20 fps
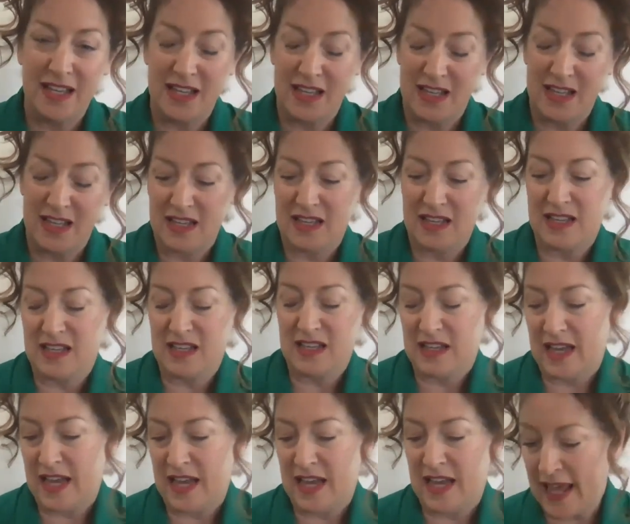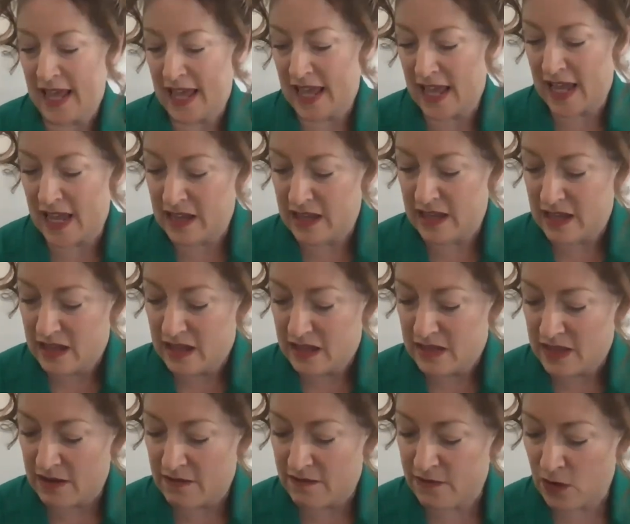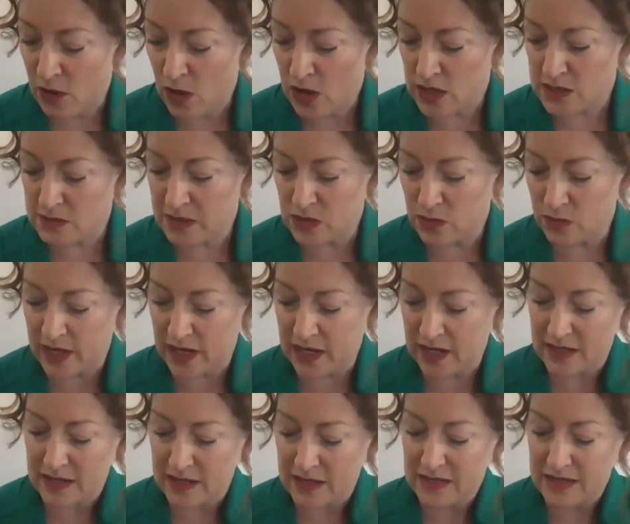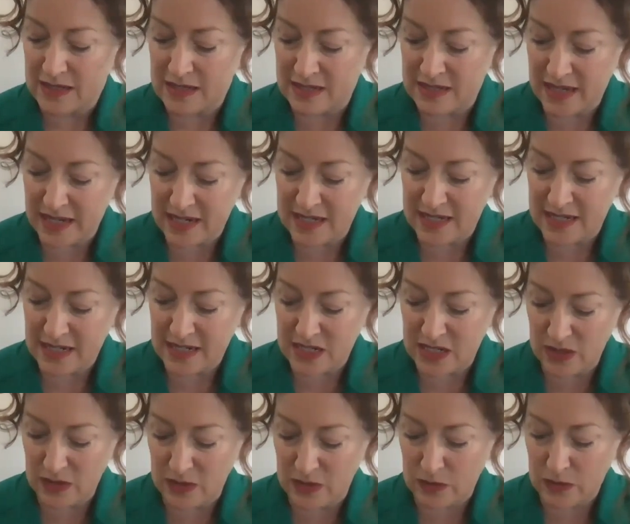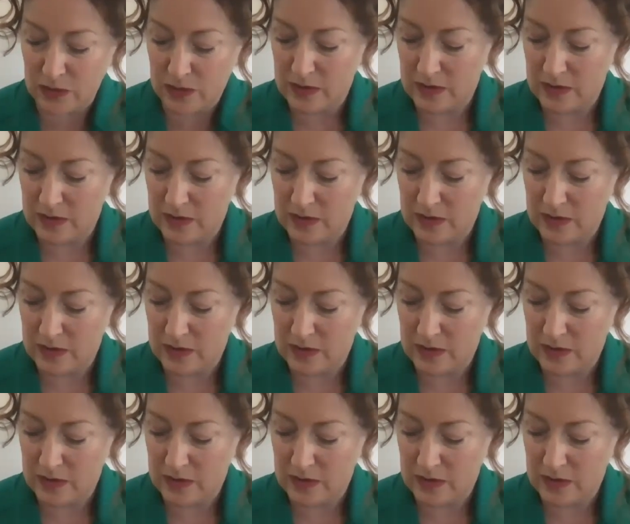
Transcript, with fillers: an egg that falls between 62